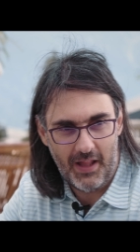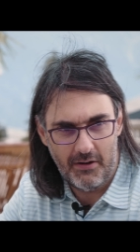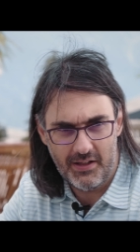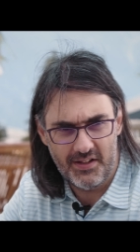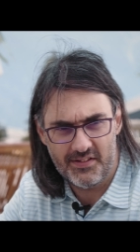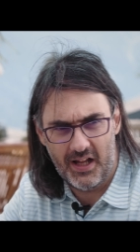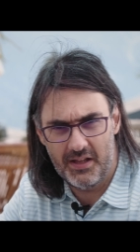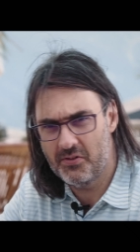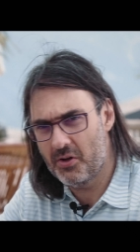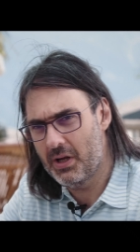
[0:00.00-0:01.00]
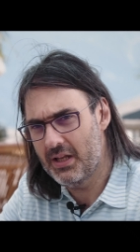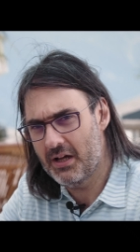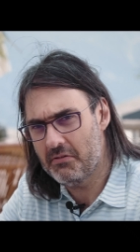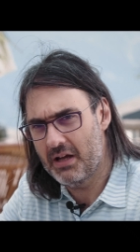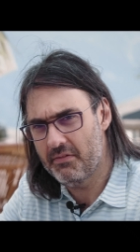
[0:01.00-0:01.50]
now, yes, I normally
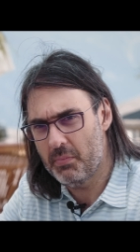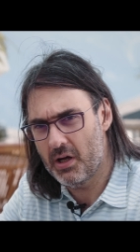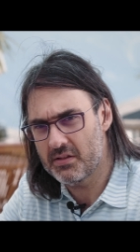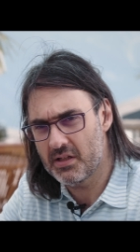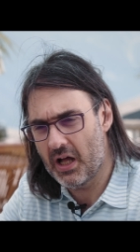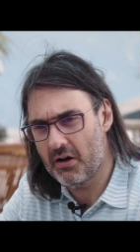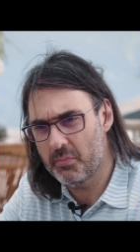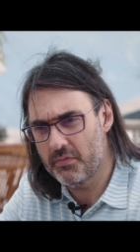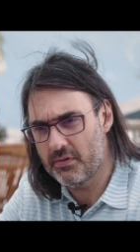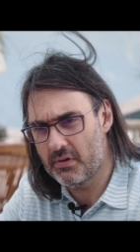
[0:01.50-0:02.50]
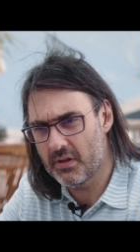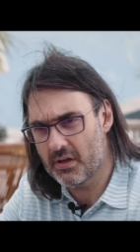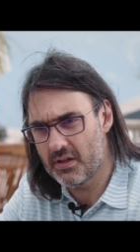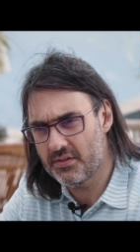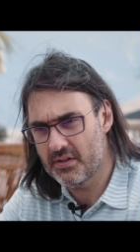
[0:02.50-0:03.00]
arrive about an hour before the
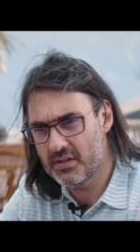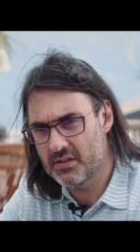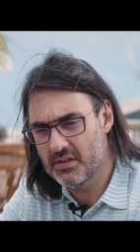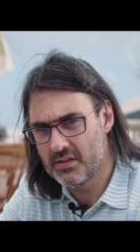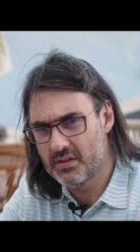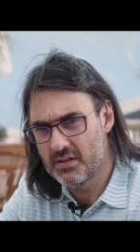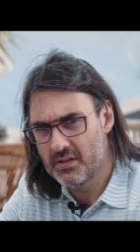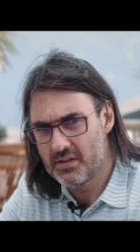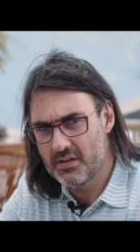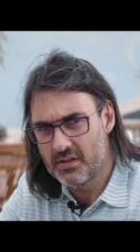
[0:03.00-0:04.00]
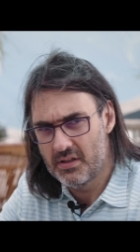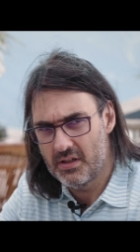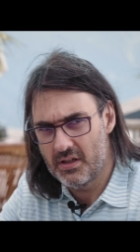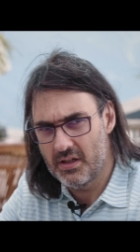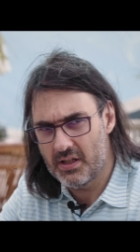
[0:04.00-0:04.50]
concert,
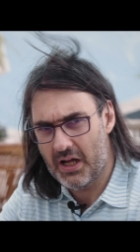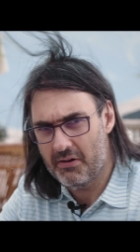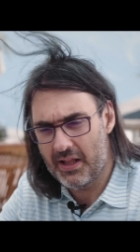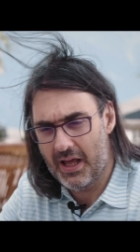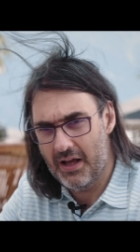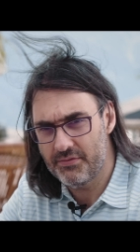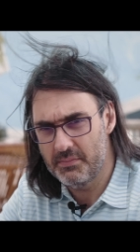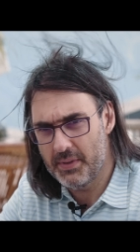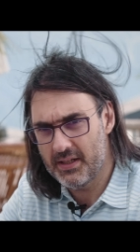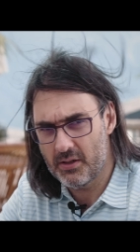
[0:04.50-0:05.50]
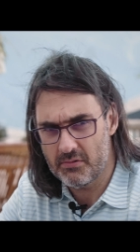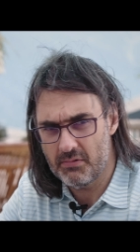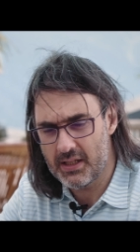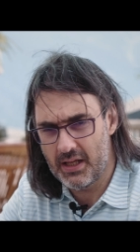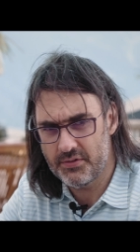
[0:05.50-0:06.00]
uh, an hour and a half, depending
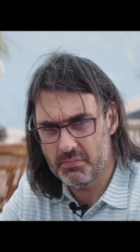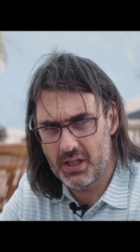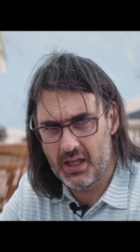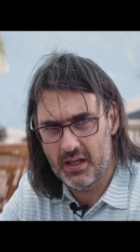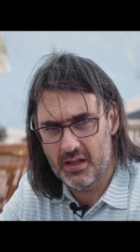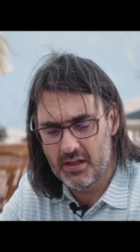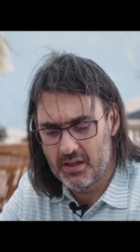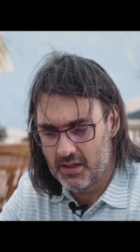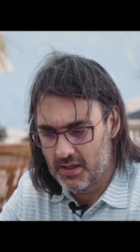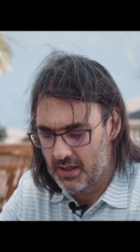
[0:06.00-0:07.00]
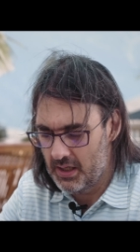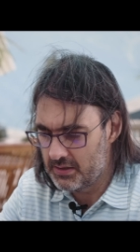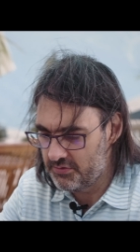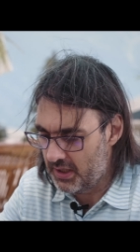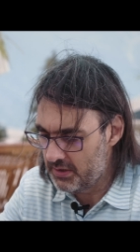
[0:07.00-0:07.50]
on what I have to play,
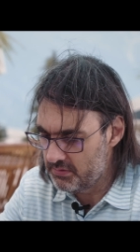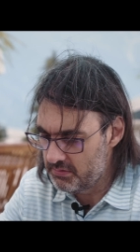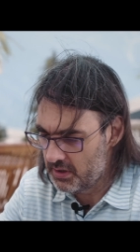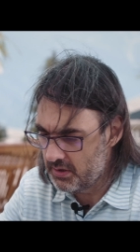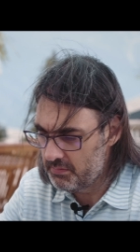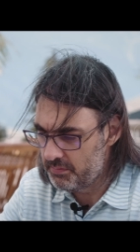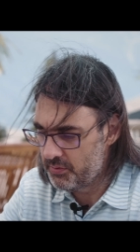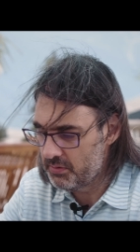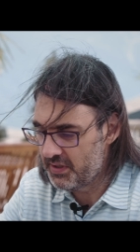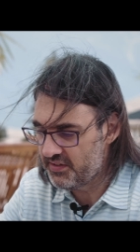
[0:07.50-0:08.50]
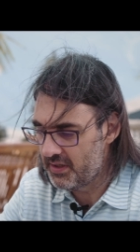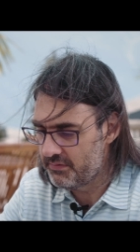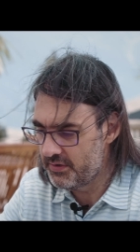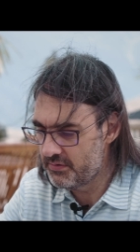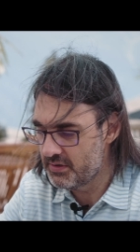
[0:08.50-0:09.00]
and try to, you know, put
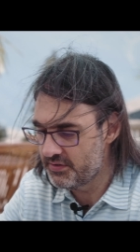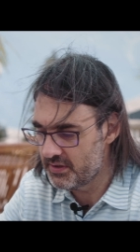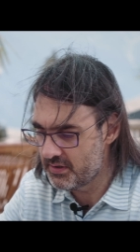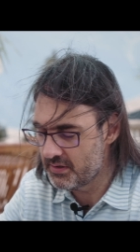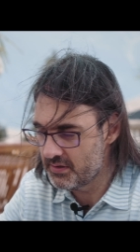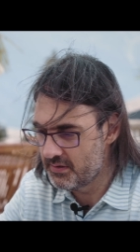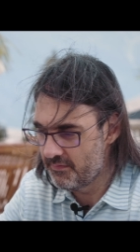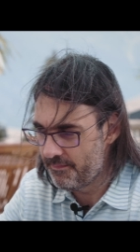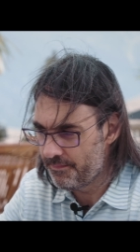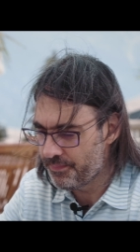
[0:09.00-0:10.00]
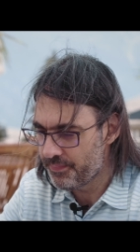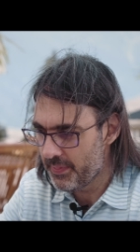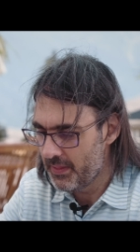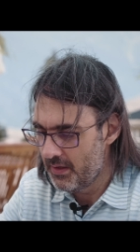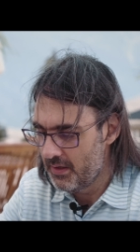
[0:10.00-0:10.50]
myself into a certain
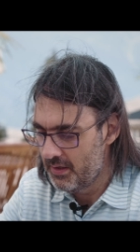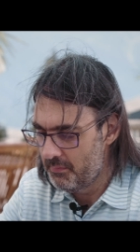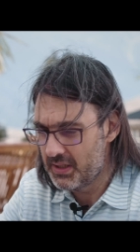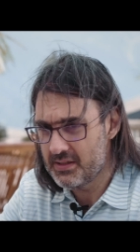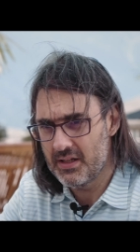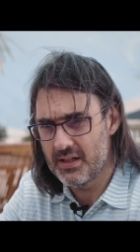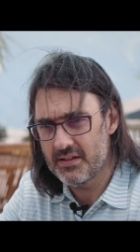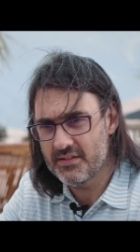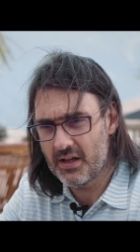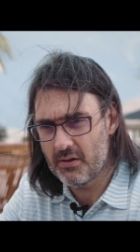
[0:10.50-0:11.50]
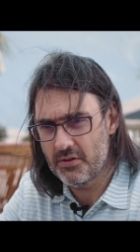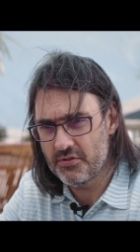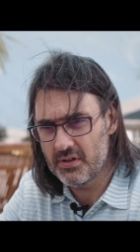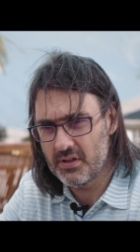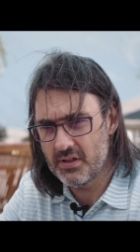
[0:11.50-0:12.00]
mental and
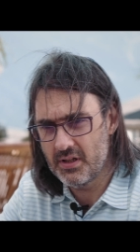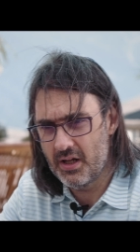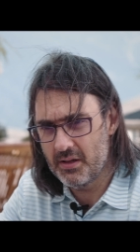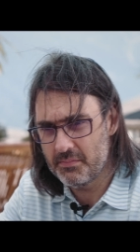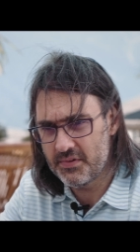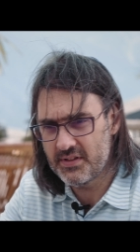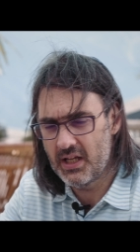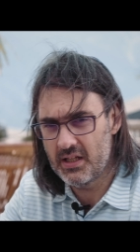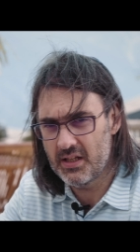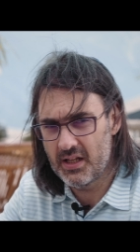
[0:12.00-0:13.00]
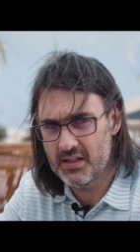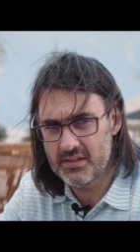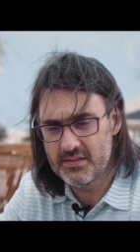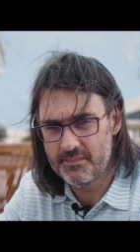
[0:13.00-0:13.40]
psychological um, state and